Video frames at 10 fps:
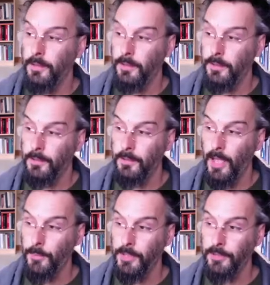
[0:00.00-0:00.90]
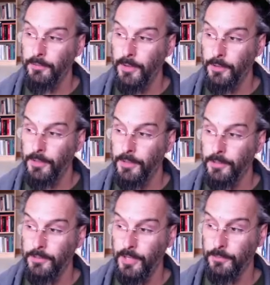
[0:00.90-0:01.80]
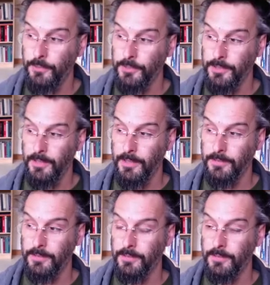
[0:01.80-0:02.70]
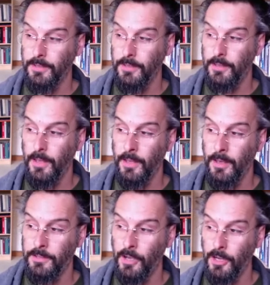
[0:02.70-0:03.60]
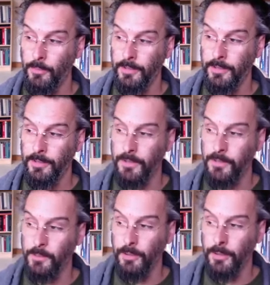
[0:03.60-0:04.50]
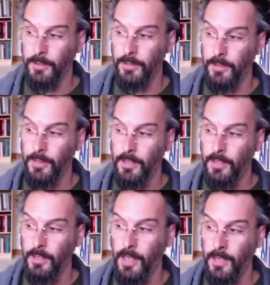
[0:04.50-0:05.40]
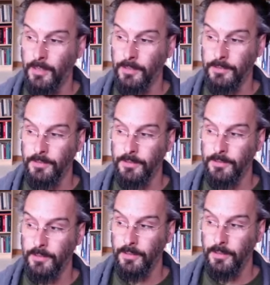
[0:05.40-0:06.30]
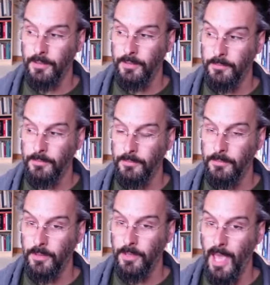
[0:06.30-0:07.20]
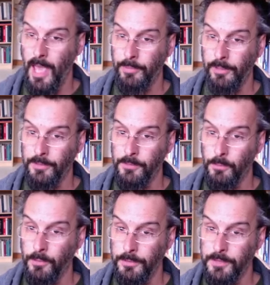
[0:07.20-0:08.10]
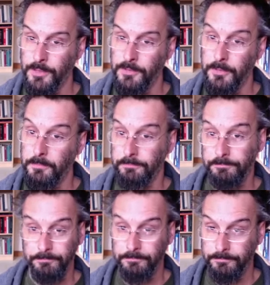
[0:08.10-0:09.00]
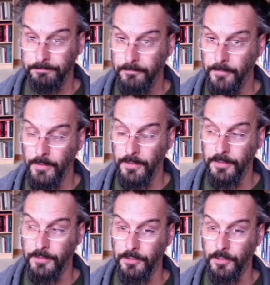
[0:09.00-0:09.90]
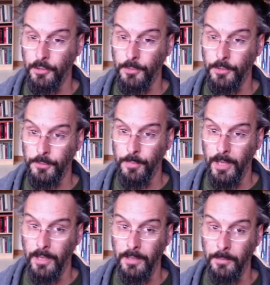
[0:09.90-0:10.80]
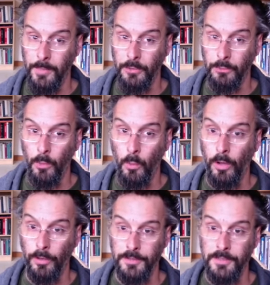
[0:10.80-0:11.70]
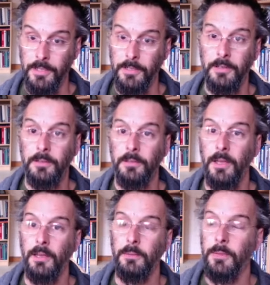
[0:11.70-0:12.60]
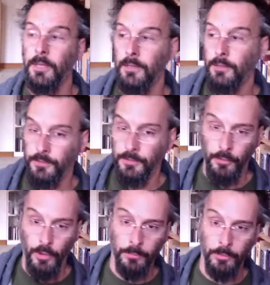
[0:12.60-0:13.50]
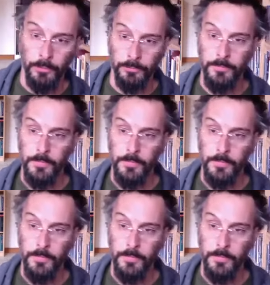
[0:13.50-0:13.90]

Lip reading: I mean, in a very general sense, I talk about it in the book as the capitalist world system. And this is a term used by Emanuel Wallerstein, who's an incredible